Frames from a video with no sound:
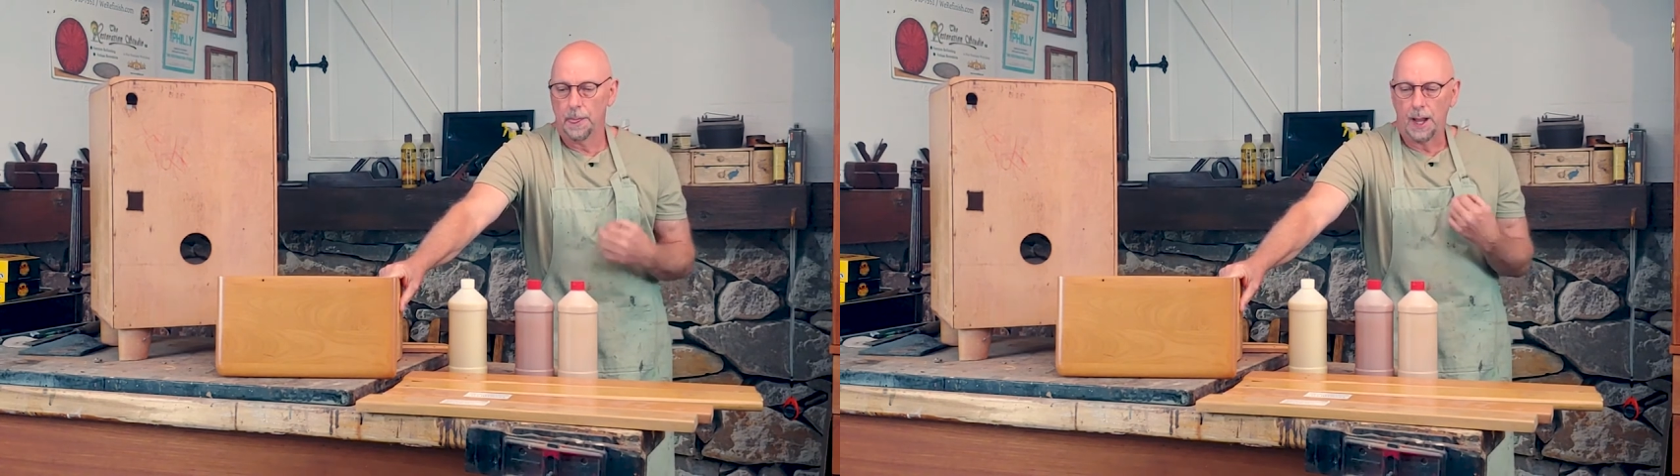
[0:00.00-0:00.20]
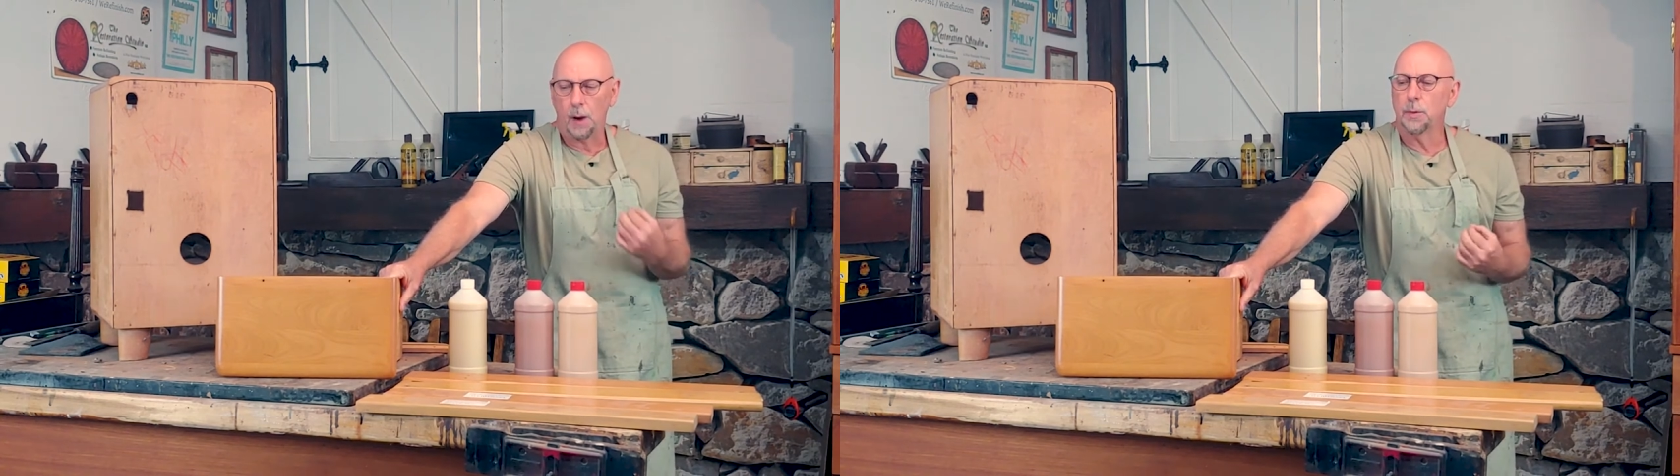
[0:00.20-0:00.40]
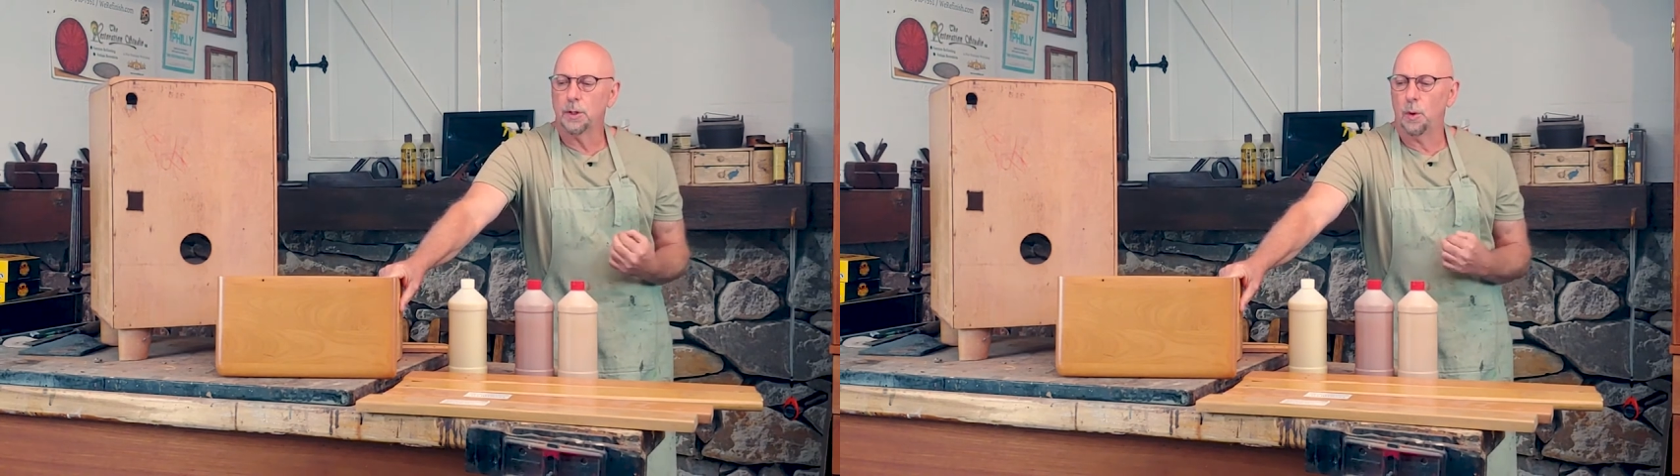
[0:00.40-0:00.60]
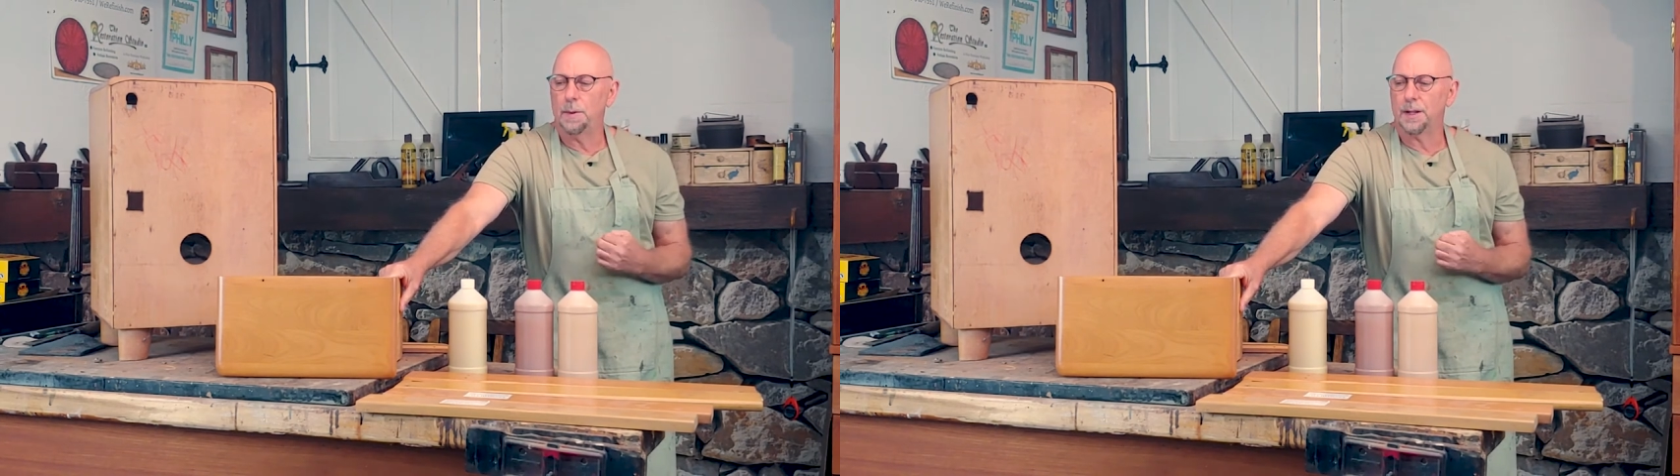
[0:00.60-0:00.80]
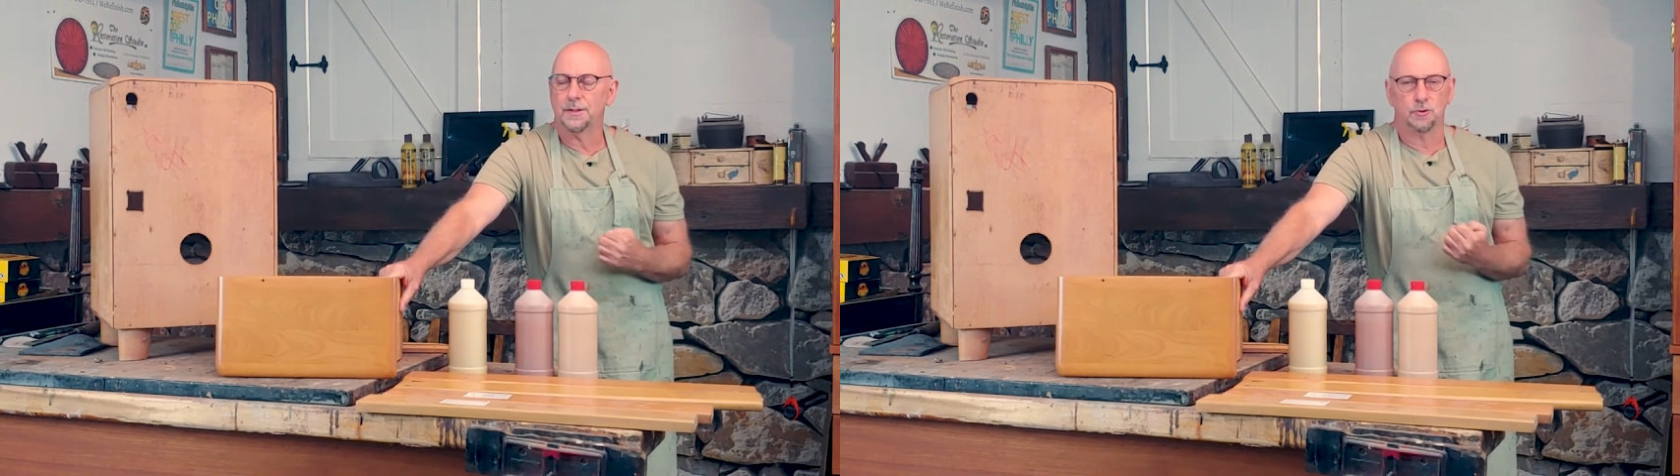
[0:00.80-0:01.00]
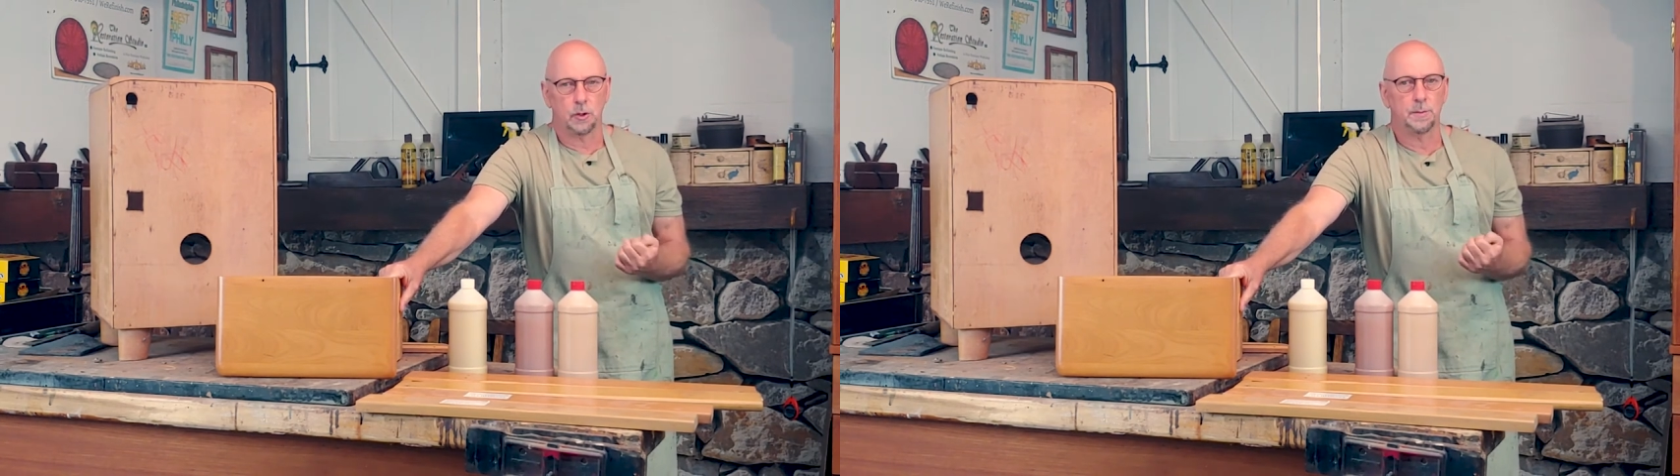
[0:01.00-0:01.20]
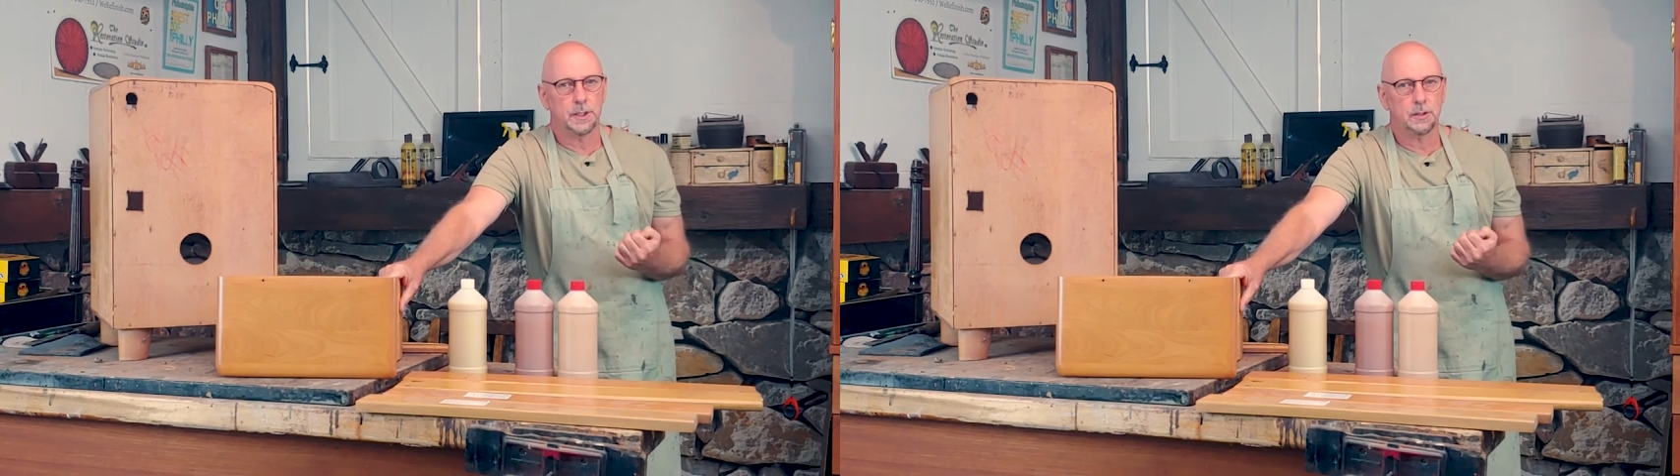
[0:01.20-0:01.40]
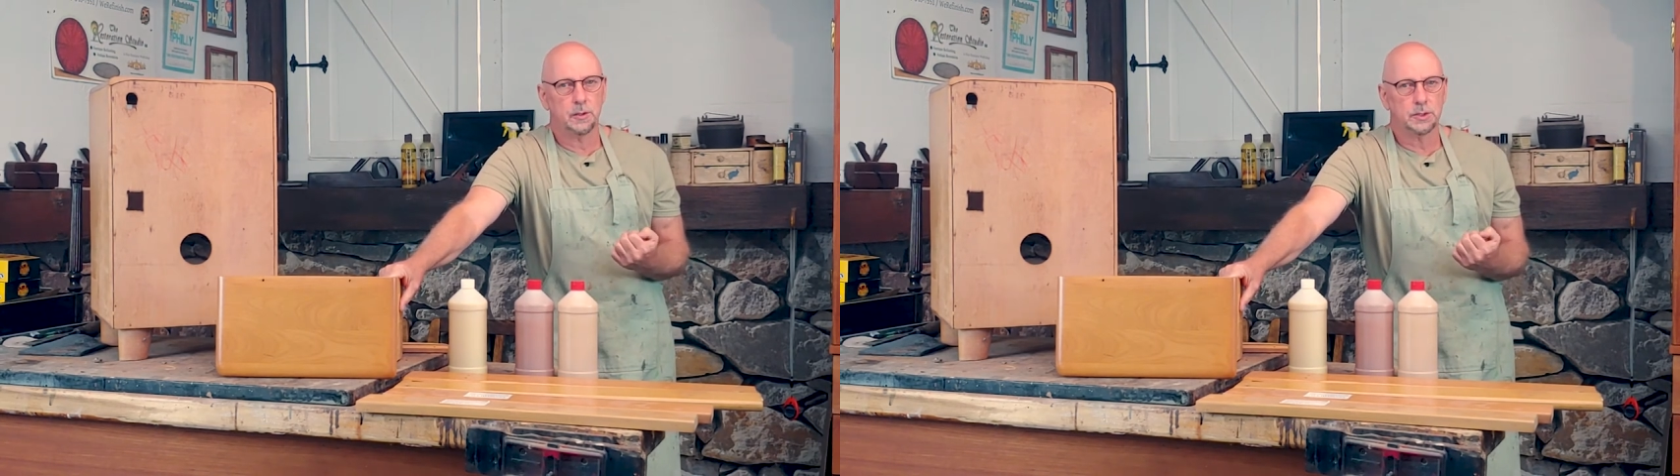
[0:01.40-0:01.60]
how we go about determining
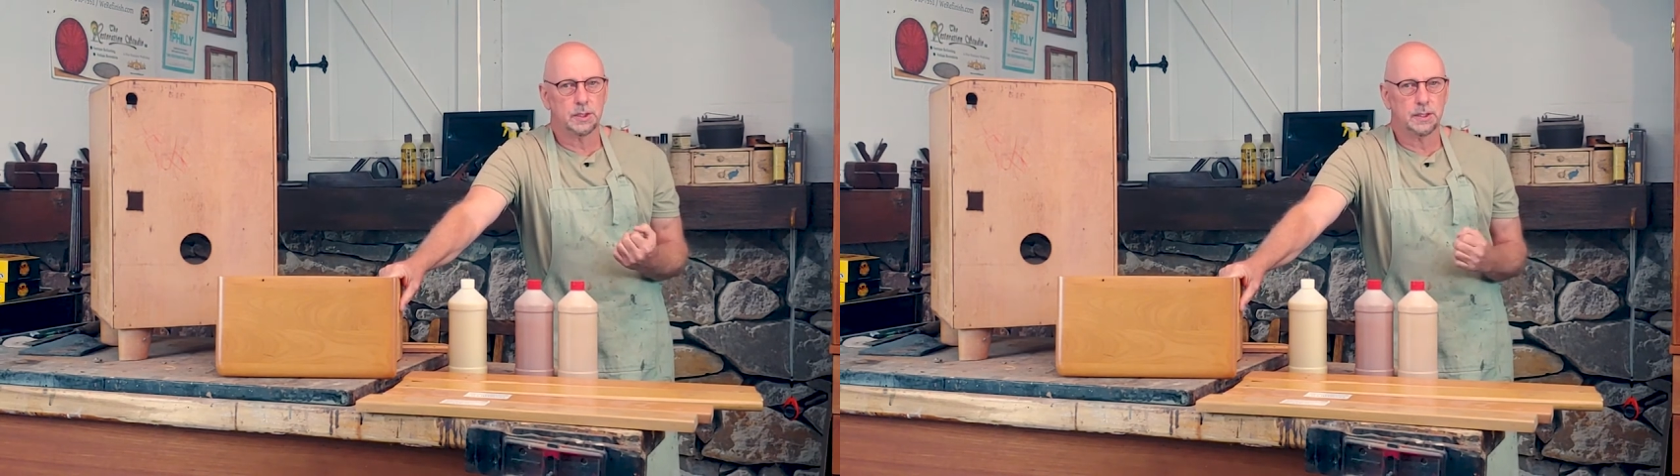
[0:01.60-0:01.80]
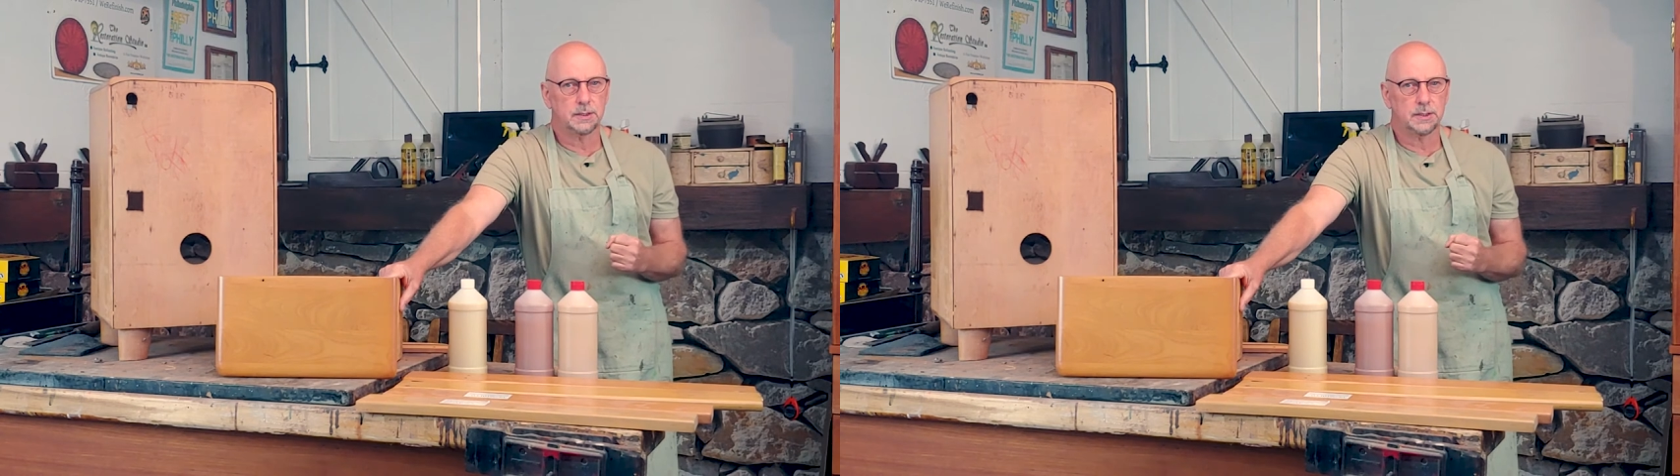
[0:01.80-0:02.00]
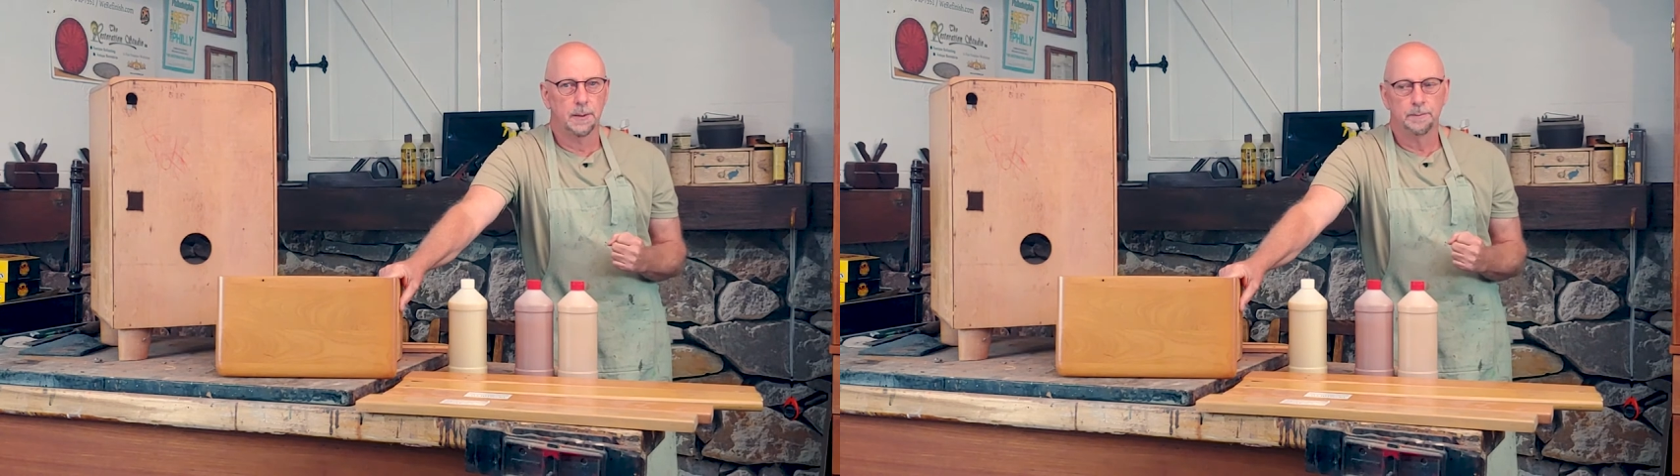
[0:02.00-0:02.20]
those things,